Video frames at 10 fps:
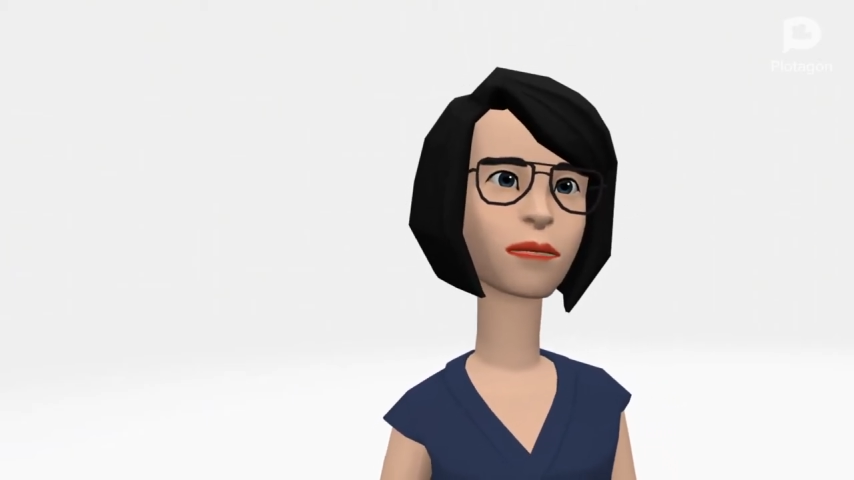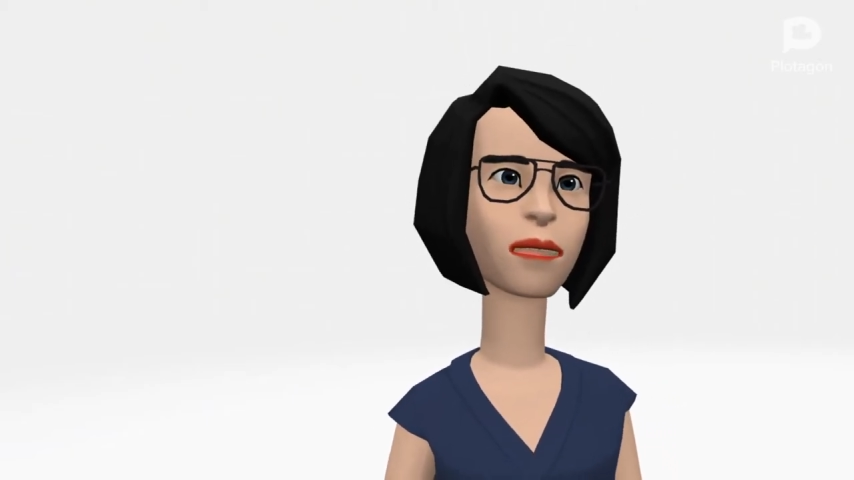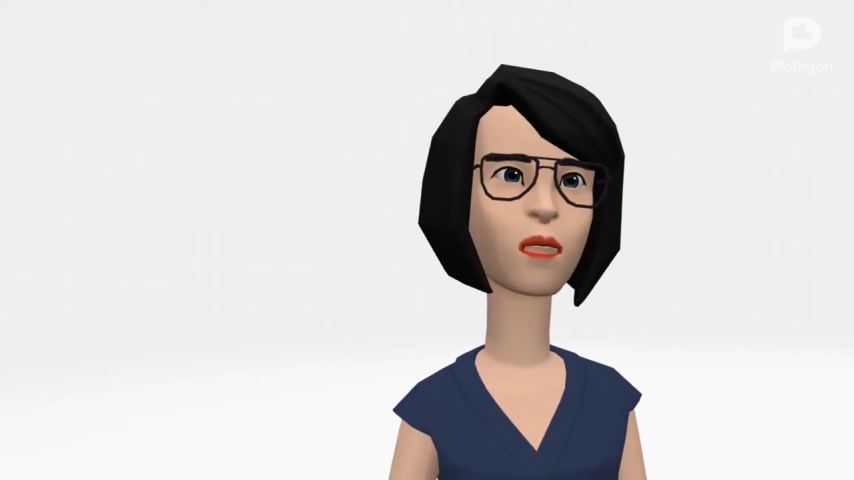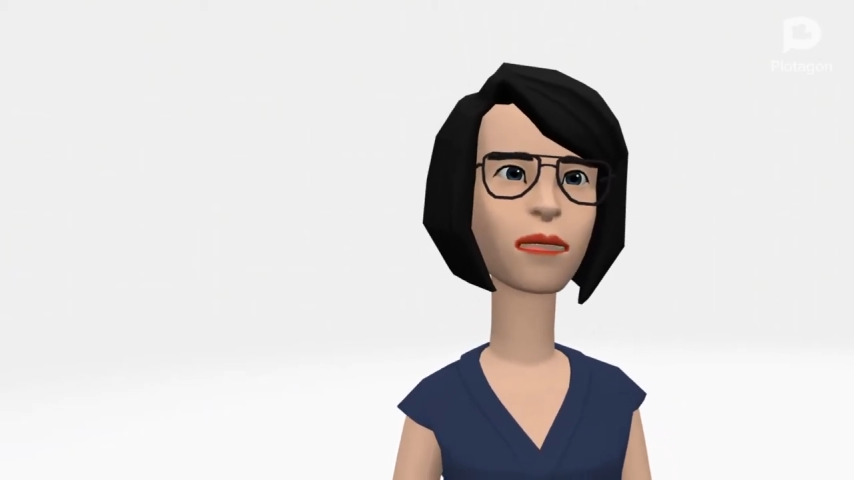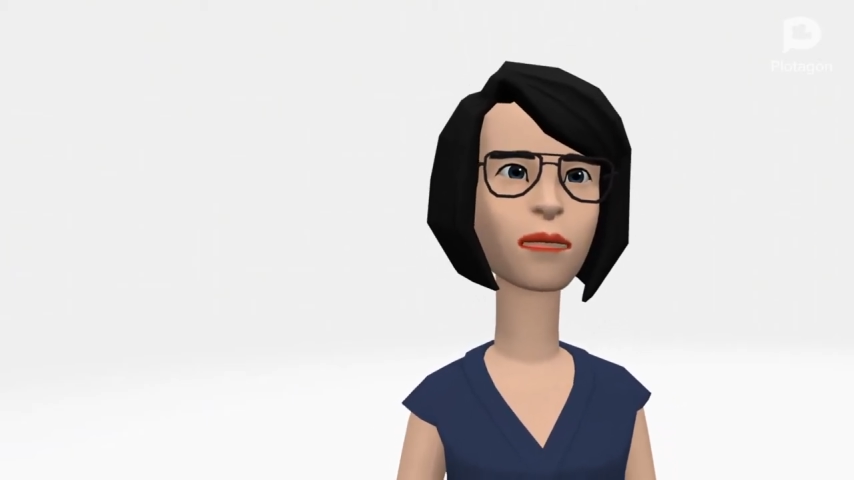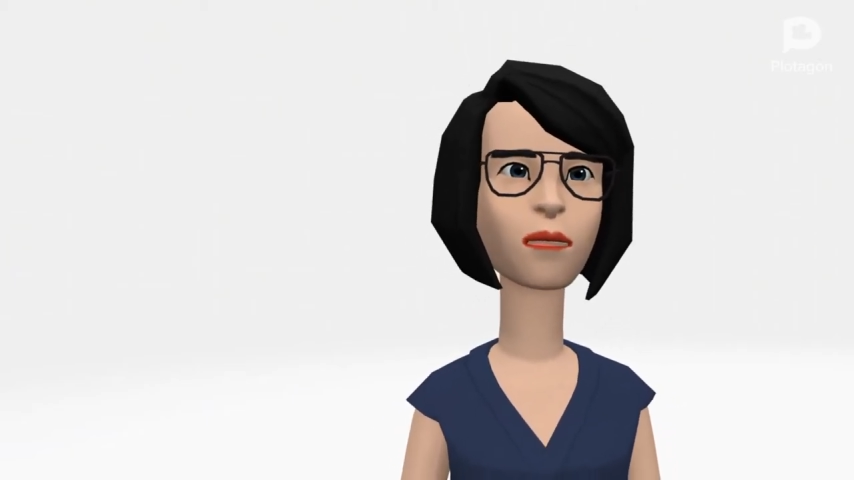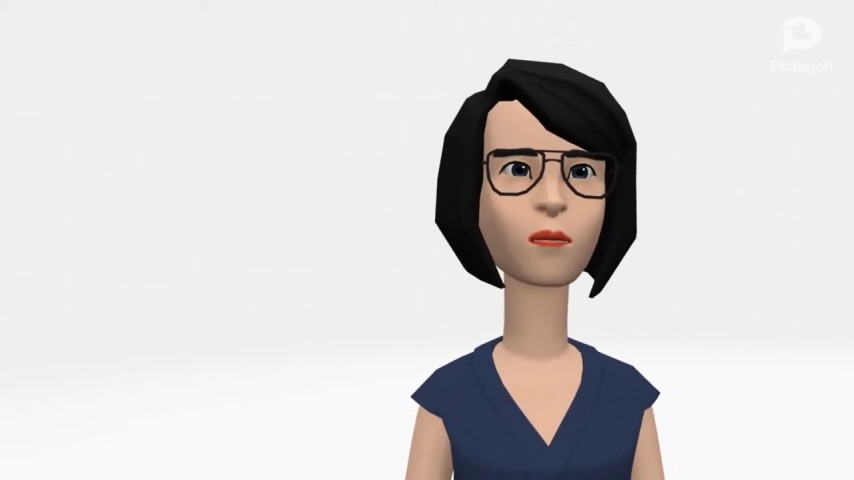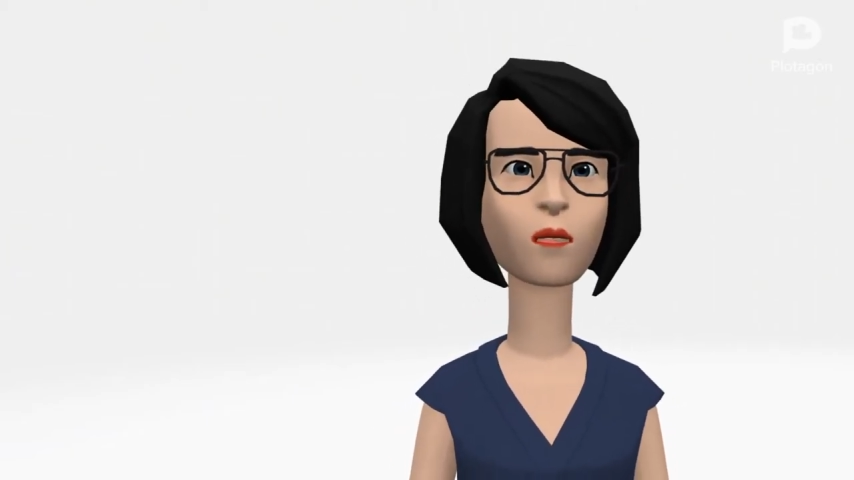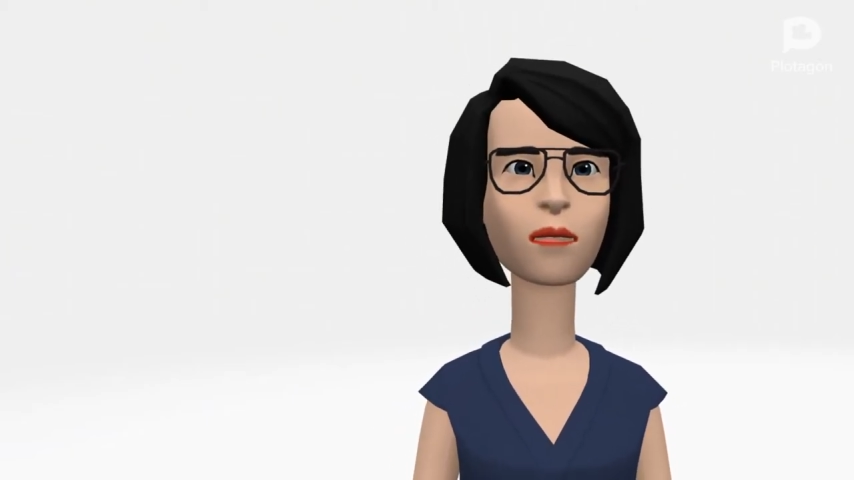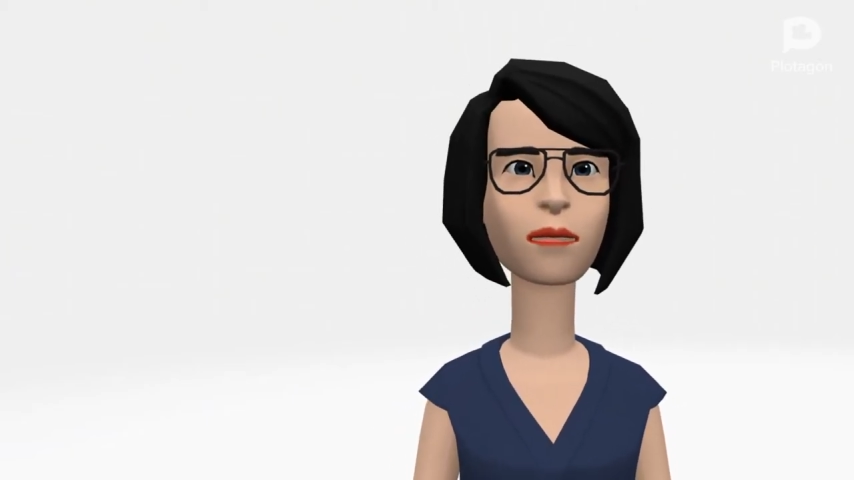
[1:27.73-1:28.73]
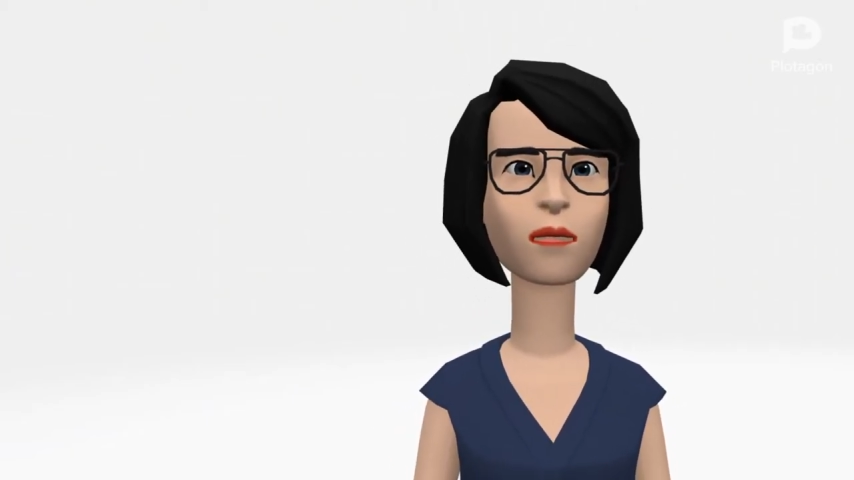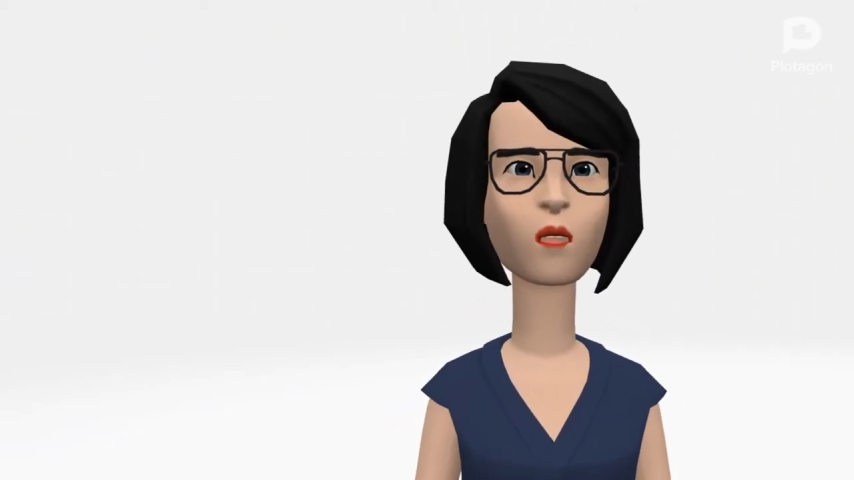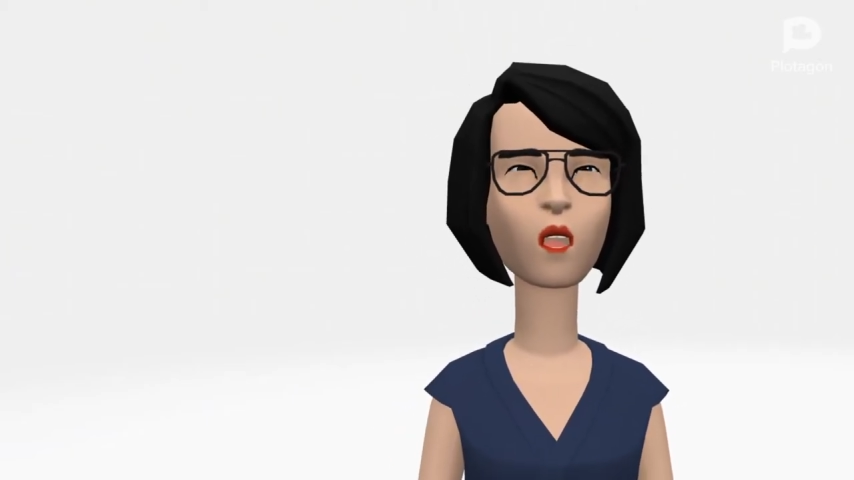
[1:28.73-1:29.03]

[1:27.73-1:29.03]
He told me that he had